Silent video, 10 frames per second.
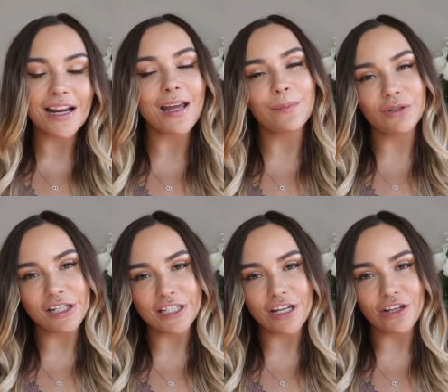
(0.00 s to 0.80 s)
I
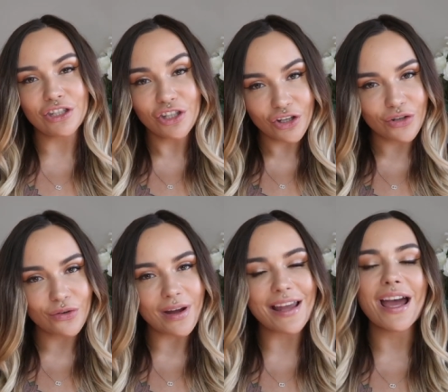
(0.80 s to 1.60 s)
appreciate
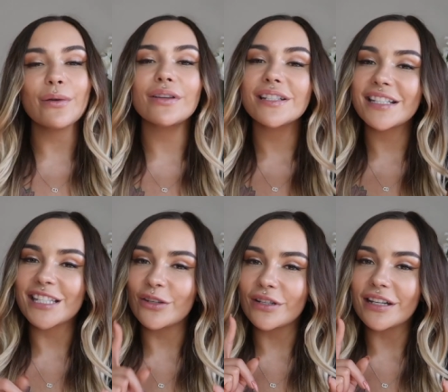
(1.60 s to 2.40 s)
you. And I will
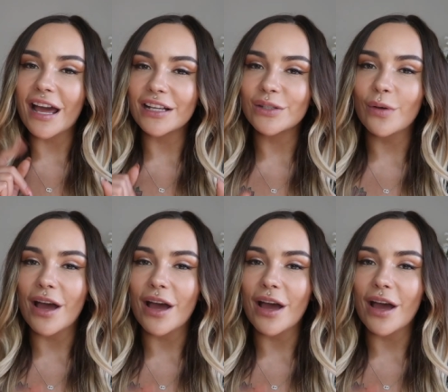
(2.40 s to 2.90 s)
see you in the next